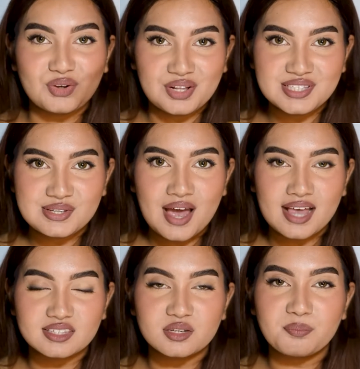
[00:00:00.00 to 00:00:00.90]
also
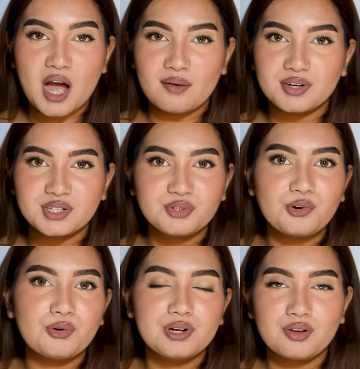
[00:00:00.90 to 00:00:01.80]
has the power to
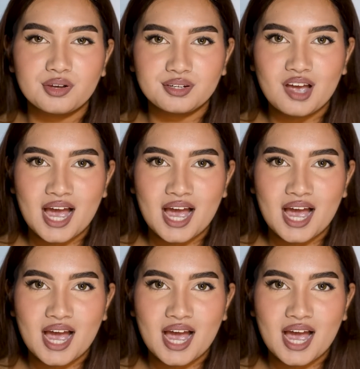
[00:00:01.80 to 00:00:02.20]
hold on your